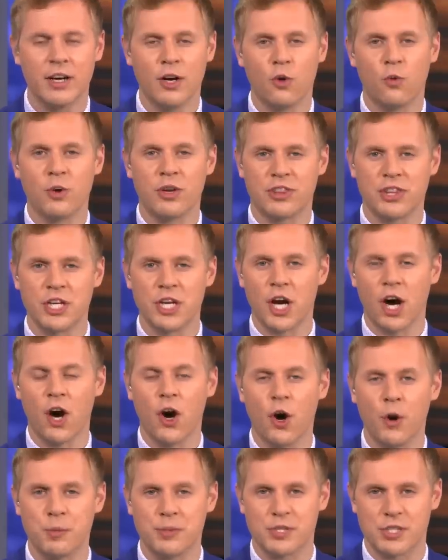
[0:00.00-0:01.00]
with the
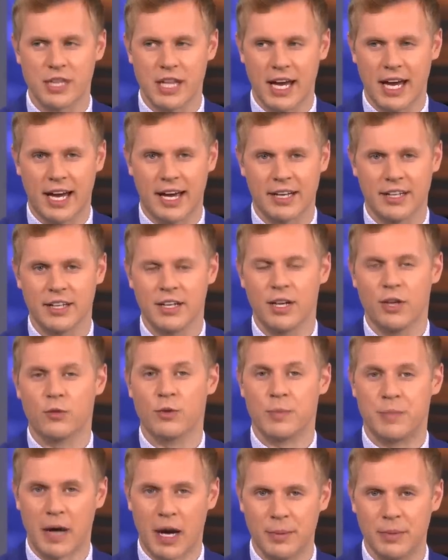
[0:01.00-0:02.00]
hopes that
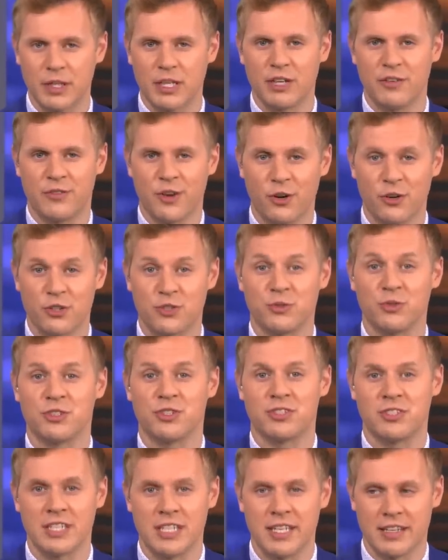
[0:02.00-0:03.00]
Republican voters will
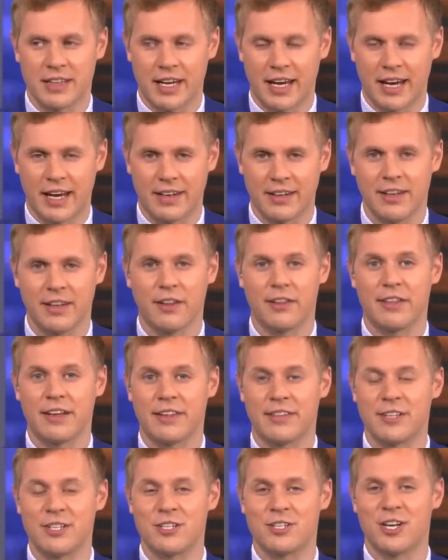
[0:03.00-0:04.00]
see that, think
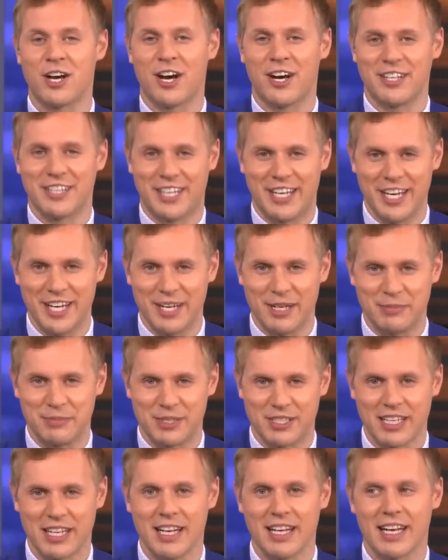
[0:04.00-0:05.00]
that John
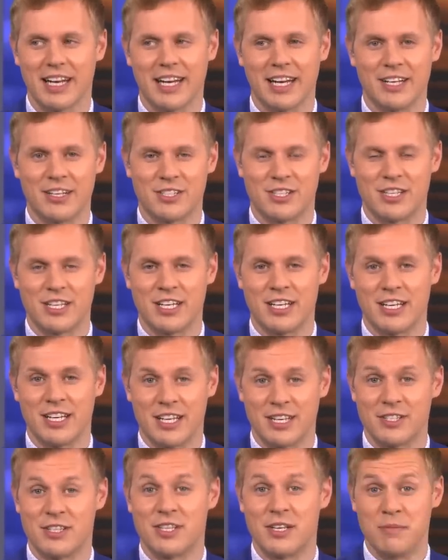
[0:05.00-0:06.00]
Gibbs is
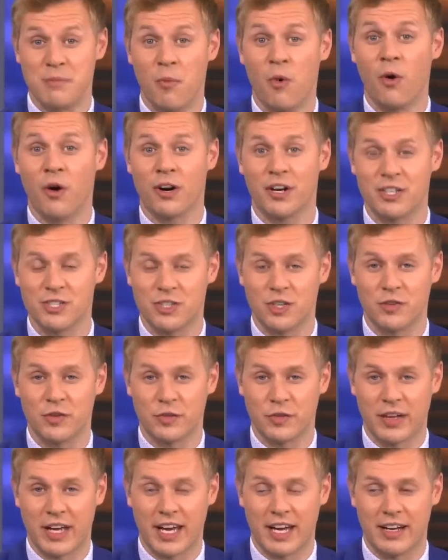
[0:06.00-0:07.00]
the more
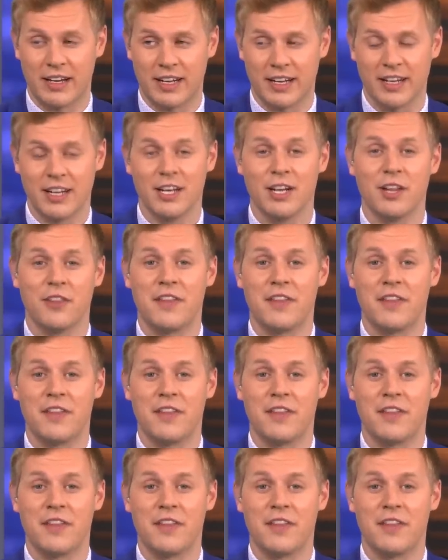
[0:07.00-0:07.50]
conservative candidate,